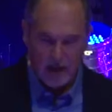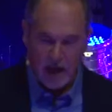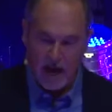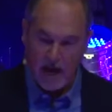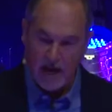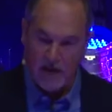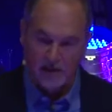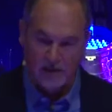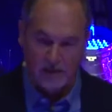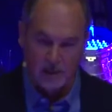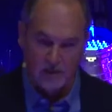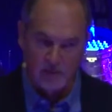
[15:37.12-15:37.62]

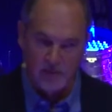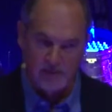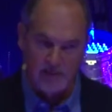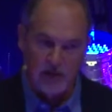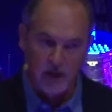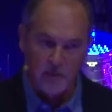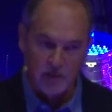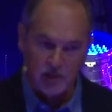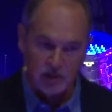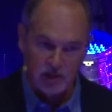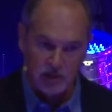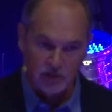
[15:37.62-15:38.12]
And as I was
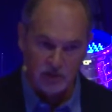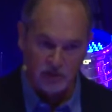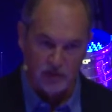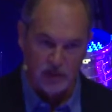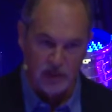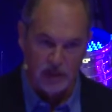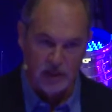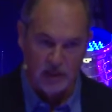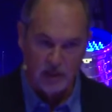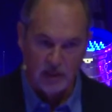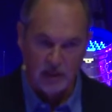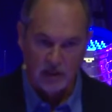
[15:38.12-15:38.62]
up the
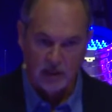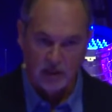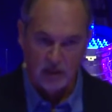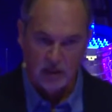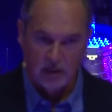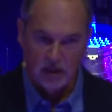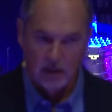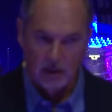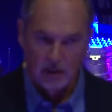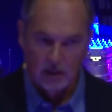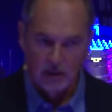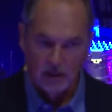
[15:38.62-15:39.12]
tree,
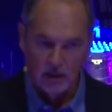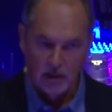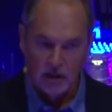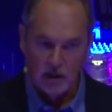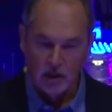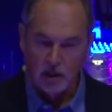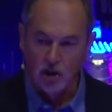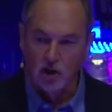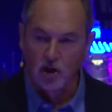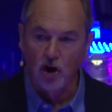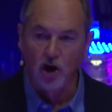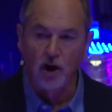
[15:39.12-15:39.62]

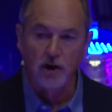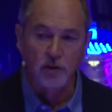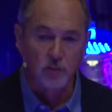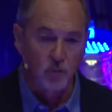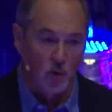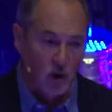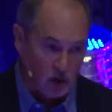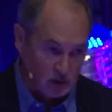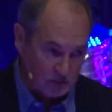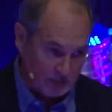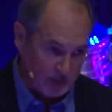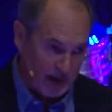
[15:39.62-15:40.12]
God
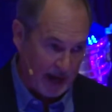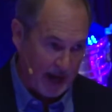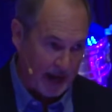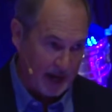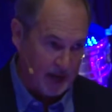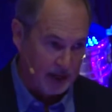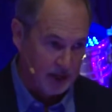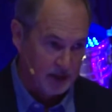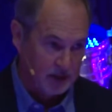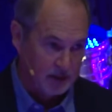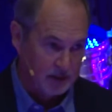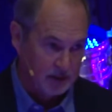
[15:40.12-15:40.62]
walked by.